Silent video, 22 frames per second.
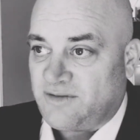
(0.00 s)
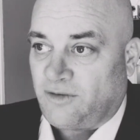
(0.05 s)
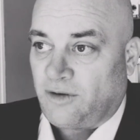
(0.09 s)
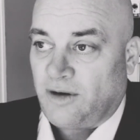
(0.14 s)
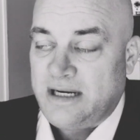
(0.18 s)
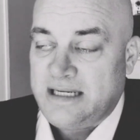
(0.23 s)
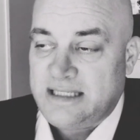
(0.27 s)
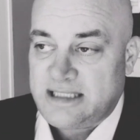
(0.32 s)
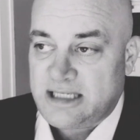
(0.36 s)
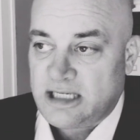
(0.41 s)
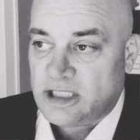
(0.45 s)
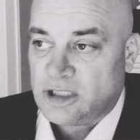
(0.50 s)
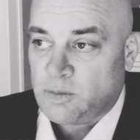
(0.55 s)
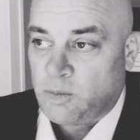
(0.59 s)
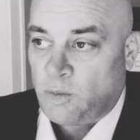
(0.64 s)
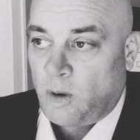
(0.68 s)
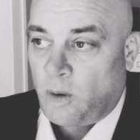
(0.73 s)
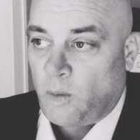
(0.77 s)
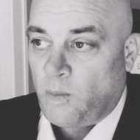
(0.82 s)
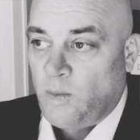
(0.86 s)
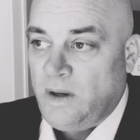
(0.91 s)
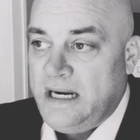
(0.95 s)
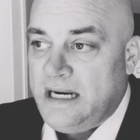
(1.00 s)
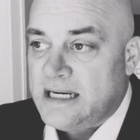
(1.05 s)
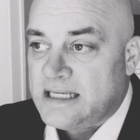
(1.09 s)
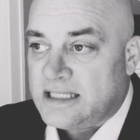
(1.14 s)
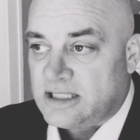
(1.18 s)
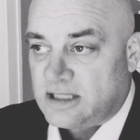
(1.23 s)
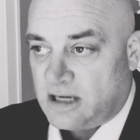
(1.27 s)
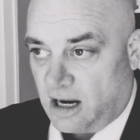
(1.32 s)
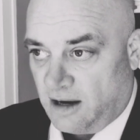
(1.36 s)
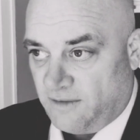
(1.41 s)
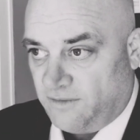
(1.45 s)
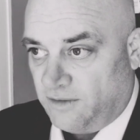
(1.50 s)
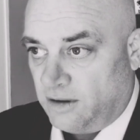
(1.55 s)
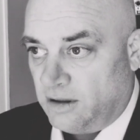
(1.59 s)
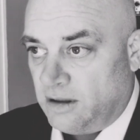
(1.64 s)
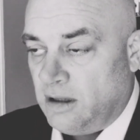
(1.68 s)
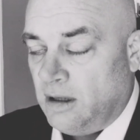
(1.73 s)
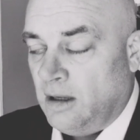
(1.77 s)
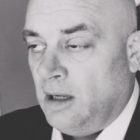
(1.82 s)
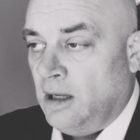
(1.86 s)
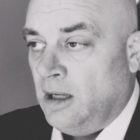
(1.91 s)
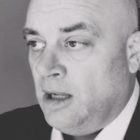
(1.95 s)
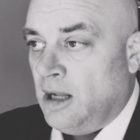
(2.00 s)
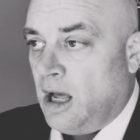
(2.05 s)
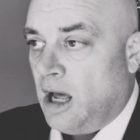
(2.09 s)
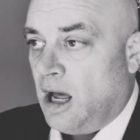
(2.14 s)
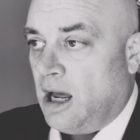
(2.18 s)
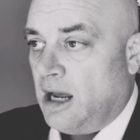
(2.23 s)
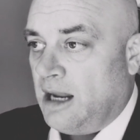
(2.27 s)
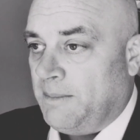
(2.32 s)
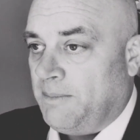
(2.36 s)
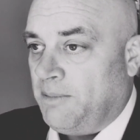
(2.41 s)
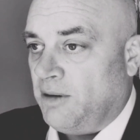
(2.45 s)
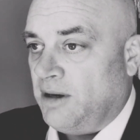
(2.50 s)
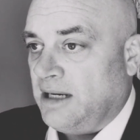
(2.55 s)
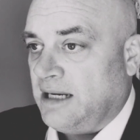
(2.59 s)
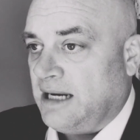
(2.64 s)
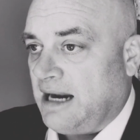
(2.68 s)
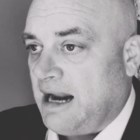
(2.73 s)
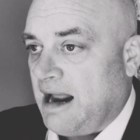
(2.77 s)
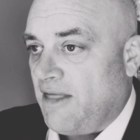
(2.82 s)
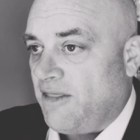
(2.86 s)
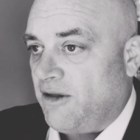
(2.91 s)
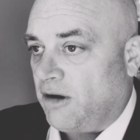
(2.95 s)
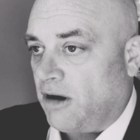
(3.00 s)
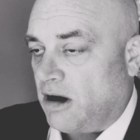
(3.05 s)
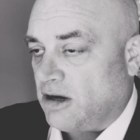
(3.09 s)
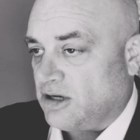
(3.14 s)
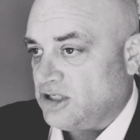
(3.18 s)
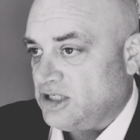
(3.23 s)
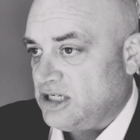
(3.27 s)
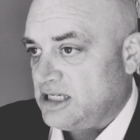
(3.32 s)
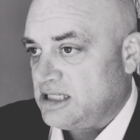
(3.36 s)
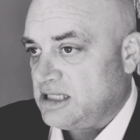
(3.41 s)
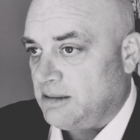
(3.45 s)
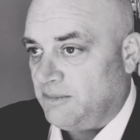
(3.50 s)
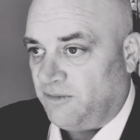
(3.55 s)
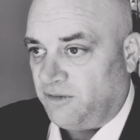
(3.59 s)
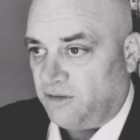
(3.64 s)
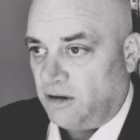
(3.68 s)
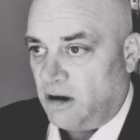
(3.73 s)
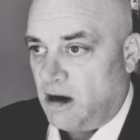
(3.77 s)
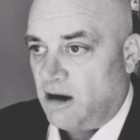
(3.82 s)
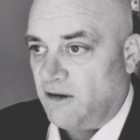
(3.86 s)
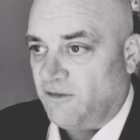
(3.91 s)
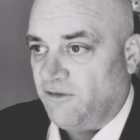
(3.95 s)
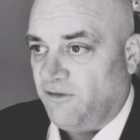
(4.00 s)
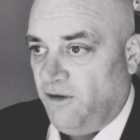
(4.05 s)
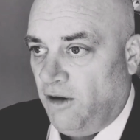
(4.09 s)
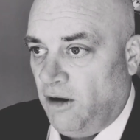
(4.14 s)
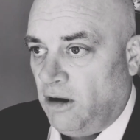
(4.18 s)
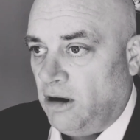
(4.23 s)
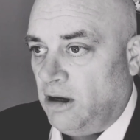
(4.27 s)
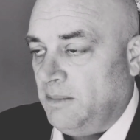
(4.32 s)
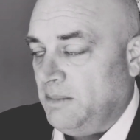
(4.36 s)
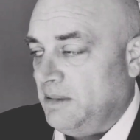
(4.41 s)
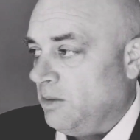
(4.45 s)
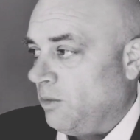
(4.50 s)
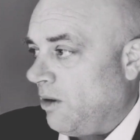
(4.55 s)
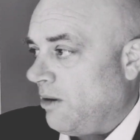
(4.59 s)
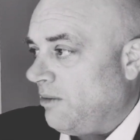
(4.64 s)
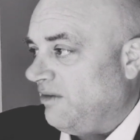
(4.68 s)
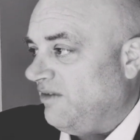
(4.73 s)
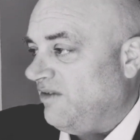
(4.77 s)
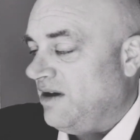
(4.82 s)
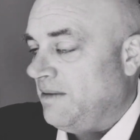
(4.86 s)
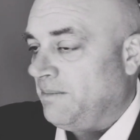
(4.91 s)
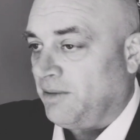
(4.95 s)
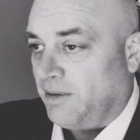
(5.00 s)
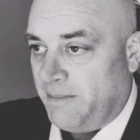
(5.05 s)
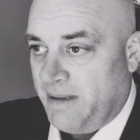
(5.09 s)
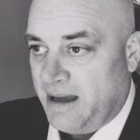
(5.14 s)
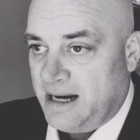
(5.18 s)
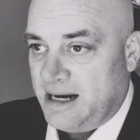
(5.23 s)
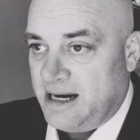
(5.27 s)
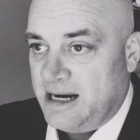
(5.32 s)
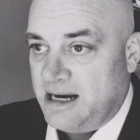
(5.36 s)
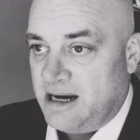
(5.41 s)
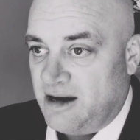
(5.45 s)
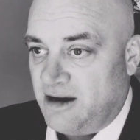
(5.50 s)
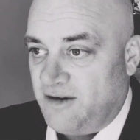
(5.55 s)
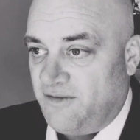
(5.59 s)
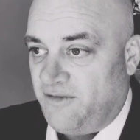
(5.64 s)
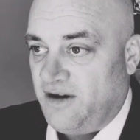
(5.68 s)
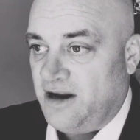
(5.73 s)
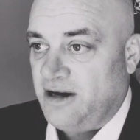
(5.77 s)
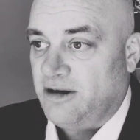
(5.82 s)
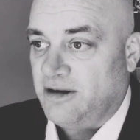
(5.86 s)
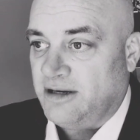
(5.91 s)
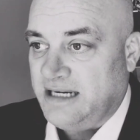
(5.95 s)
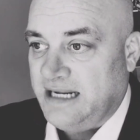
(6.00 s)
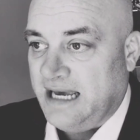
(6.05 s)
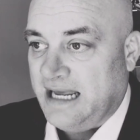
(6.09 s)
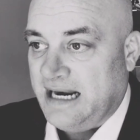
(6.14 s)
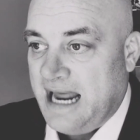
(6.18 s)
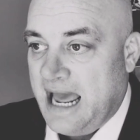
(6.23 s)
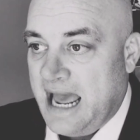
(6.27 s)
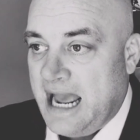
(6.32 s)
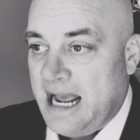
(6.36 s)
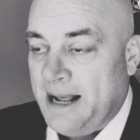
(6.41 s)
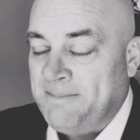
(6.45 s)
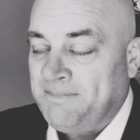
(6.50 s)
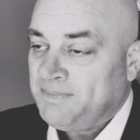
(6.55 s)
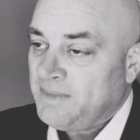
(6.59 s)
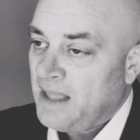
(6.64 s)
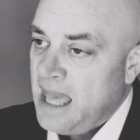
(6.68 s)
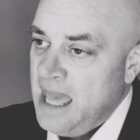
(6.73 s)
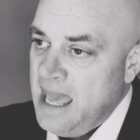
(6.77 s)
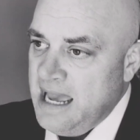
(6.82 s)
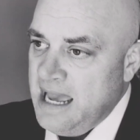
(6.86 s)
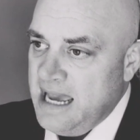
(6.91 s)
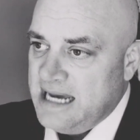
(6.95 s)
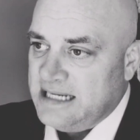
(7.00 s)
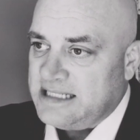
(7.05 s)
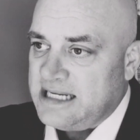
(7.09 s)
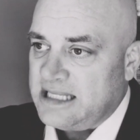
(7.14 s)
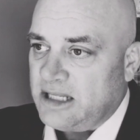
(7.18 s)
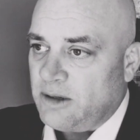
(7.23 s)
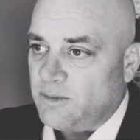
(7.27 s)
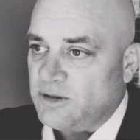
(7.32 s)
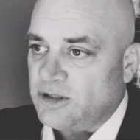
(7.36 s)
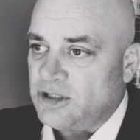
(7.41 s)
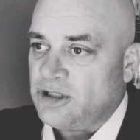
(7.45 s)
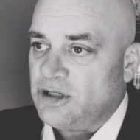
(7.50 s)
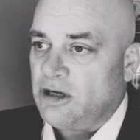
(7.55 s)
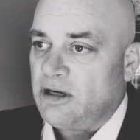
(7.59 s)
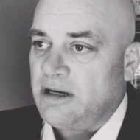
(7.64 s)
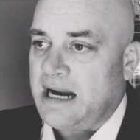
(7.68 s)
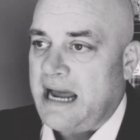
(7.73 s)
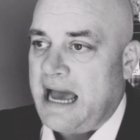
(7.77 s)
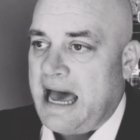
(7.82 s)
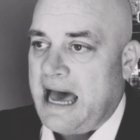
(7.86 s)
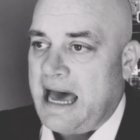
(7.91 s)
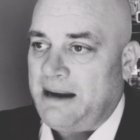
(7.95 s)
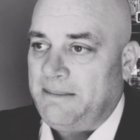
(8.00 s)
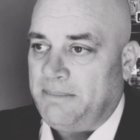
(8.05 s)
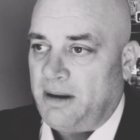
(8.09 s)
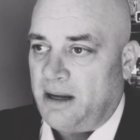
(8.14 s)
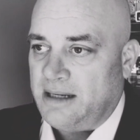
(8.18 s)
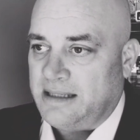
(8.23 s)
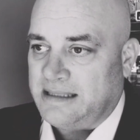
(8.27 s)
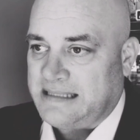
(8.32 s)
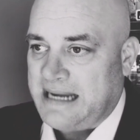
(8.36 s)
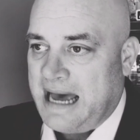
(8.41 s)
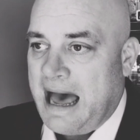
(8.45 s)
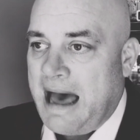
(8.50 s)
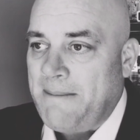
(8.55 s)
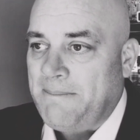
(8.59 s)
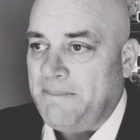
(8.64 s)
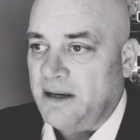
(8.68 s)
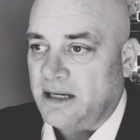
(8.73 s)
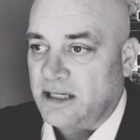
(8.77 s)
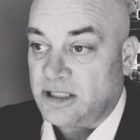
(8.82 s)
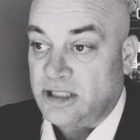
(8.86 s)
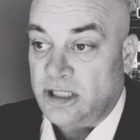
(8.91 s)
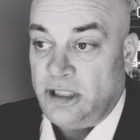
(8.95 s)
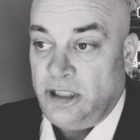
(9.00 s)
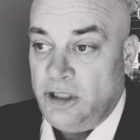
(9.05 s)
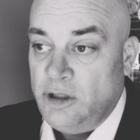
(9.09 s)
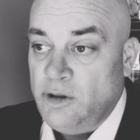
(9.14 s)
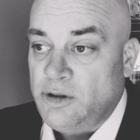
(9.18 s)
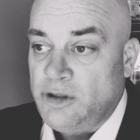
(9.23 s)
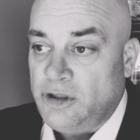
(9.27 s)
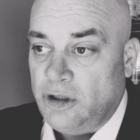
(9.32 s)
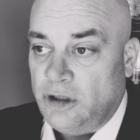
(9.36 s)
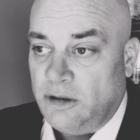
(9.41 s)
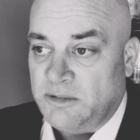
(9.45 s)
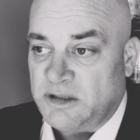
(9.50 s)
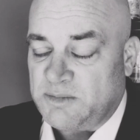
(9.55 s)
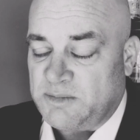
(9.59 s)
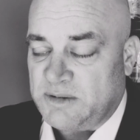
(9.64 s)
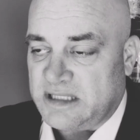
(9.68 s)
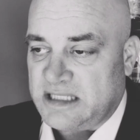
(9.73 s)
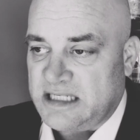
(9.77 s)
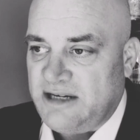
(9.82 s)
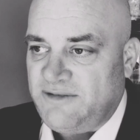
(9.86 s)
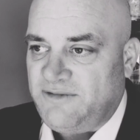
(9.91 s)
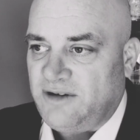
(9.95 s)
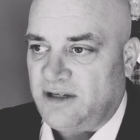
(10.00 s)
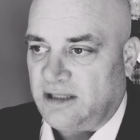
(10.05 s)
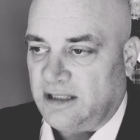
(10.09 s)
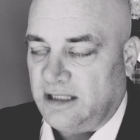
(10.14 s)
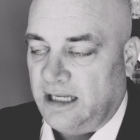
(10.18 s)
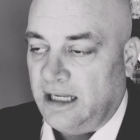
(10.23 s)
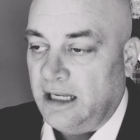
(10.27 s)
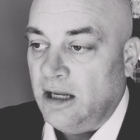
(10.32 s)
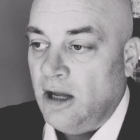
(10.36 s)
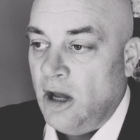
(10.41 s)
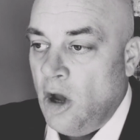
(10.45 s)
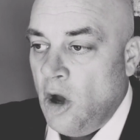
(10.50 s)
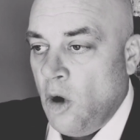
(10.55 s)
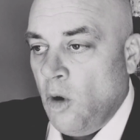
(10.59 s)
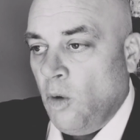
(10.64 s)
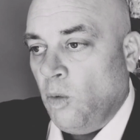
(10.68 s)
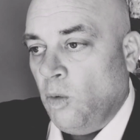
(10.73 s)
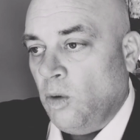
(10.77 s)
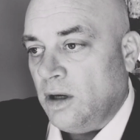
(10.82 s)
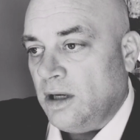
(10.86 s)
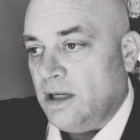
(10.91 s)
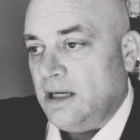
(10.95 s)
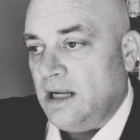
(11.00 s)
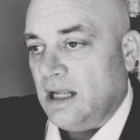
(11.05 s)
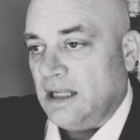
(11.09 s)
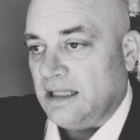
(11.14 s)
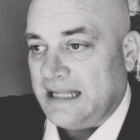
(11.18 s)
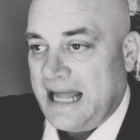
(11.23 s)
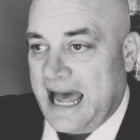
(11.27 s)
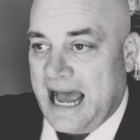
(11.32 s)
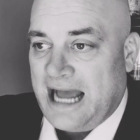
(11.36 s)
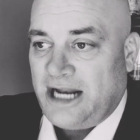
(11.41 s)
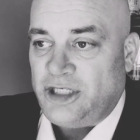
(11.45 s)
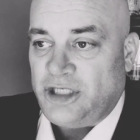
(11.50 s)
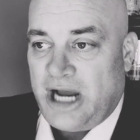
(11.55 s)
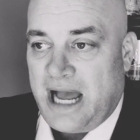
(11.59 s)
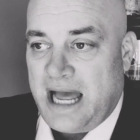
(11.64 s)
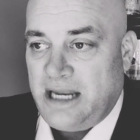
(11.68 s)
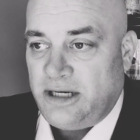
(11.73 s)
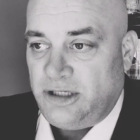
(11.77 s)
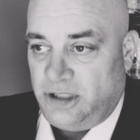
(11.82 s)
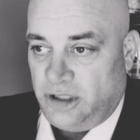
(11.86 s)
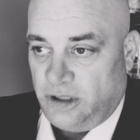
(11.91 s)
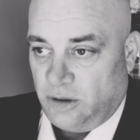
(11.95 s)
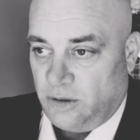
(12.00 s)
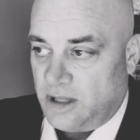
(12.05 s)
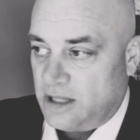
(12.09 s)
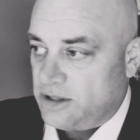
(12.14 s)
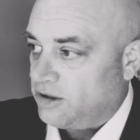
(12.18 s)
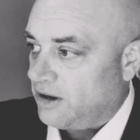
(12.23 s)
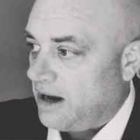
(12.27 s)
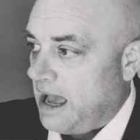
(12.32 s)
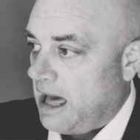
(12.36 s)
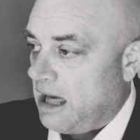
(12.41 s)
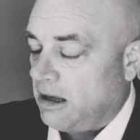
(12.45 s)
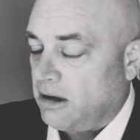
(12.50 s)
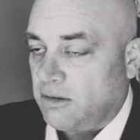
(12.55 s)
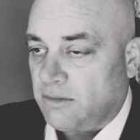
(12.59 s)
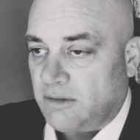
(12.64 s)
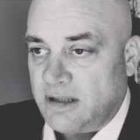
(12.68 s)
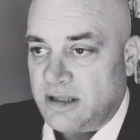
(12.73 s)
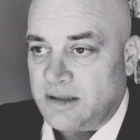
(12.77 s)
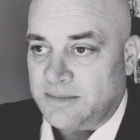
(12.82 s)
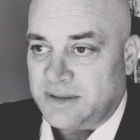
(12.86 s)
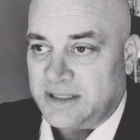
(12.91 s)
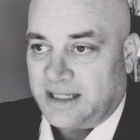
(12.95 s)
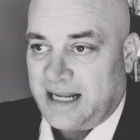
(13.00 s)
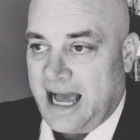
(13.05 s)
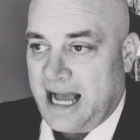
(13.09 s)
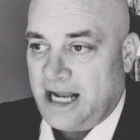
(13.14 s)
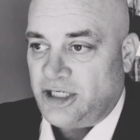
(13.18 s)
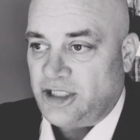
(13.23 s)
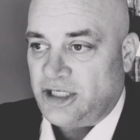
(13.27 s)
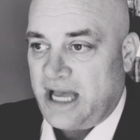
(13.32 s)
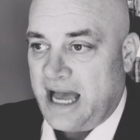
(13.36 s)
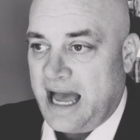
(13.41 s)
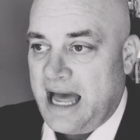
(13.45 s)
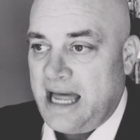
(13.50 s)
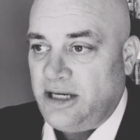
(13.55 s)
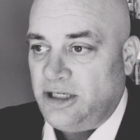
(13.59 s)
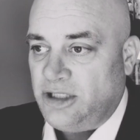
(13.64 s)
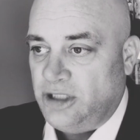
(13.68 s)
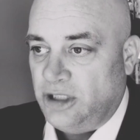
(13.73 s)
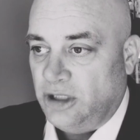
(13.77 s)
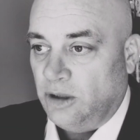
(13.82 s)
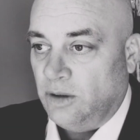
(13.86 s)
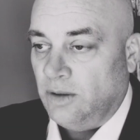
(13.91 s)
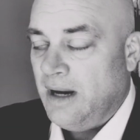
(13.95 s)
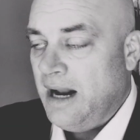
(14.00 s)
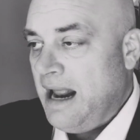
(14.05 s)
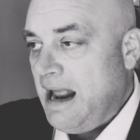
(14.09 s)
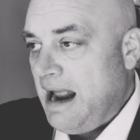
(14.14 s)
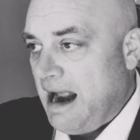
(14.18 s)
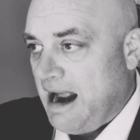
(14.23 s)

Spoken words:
For instance, what we discovered in putting together our system for our firm and what we've implemented into Defender DNA is that there were certain hot button topics that YouTube specifically would latch onto, that their algorithms latched onto,